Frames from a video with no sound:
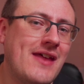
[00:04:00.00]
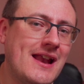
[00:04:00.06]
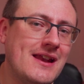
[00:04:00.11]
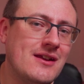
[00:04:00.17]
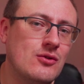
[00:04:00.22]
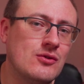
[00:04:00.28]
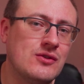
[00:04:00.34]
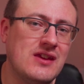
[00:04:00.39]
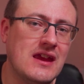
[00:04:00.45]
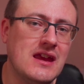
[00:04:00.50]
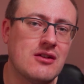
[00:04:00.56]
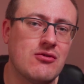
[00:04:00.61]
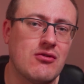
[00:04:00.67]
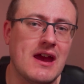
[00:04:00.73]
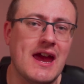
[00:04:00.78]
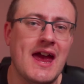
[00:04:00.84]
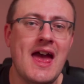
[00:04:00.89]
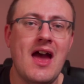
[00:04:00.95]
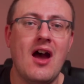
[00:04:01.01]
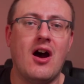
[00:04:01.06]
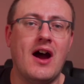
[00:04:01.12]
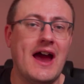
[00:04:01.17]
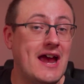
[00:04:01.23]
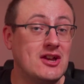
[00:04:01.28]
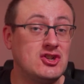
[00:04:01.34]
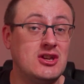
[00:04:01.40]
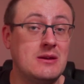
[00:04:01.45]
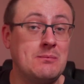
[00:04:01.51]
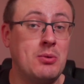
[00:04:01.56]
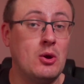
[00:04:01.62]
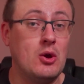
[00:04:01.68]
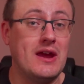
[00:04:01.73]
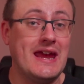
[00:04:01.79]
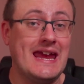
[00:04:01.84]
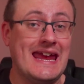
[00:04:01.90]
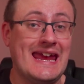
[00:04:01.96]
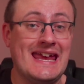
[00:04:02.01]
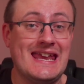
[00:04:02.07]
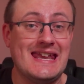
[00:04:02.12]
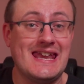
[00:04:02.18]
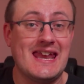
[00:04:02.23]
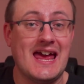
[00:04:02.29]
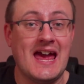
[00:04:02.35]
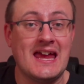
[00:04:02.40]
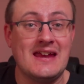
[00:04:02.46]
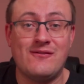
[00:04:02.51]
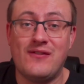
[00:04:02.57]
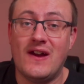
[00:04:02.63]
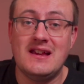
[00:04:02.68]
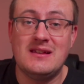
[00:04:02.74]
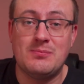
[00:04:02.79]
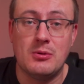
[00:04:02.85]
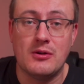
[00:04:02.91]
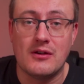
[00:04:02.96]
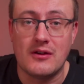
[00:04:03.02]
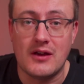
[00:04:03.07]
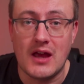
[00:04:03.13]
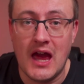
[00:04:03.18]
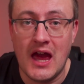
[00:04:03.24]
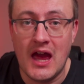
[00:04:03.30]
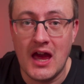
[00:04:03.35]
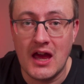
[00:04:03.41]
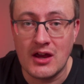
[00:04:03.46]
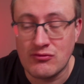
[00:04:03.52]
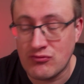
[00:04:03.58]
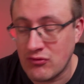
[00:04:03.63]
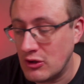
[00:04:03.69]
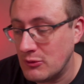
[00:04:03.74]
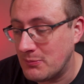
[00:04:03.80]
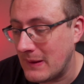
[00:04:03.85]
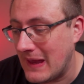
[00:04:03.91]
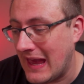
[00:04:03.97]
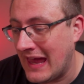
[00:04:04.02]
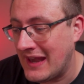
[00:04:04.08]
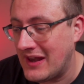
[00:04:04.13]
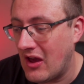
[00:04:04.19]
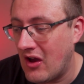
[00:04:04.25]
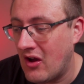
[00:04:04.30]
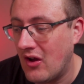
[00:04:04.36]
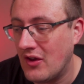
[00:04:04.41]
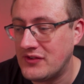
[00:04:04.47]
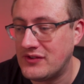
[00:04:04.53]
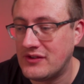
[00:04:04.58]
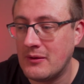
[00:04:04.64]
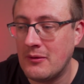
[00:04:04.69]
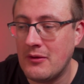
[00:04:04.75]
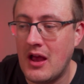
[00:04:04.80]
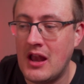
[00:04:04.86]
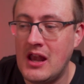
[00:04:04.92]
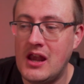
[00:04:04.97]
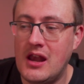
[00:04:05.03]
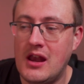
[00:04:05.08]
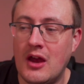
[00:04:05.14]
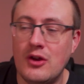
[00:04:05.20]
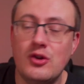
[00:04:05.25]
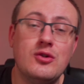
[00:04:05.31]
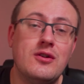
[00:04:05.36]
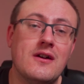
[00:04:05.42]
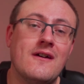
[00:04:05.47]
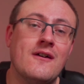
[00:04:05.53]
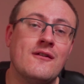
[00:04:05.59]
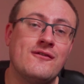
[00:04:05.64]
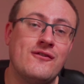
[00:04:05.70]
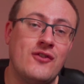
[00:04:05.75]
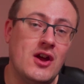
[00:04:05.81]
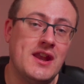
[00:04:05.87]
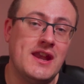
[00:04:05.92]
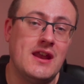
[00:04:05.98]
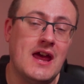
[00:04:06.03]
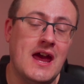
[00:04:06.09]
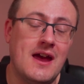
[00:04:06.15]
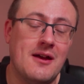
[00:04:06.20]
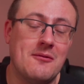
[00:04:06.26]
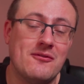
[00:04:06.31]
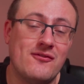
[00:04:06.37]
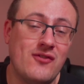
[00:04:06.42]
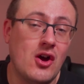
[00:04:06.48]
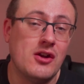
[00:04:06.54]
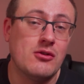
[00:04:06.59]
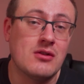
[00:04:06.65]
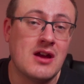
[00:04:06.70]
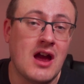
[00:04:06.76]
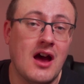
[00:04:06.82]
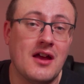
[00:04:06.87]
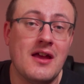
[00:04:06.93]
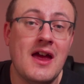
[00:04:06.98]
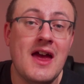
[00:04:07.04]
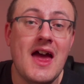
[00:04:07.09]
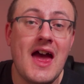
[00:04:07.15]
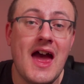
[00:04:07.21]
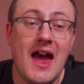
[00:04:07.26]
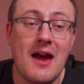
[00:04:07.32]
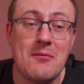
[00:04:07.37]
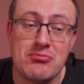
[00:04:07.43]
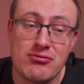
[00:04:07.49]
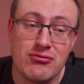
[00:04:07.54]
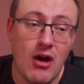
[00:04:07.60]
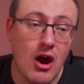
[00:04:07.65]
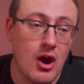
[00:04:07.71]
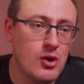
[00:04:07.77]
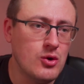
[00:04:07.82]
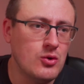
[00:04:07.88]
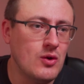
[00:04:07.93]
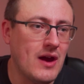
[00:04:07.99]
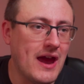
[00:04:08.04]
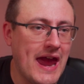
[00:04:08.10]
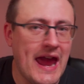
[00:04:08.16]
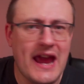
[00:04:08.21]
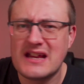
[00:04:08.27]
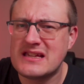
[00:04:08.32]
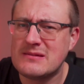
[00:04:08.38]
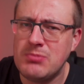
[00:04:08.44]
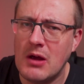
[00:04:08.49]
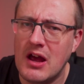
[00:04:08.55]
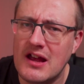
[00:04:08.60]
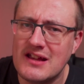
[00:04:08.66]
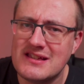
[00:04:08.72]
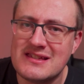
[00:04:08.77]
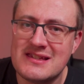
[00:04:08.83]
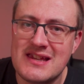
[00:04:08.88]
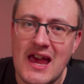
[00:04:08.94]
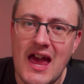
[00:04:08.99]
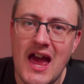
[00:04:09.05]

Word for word: that little secret. I actually put it in a Facebook uh, group and asked a, a load of fin um, Final Cut pro experts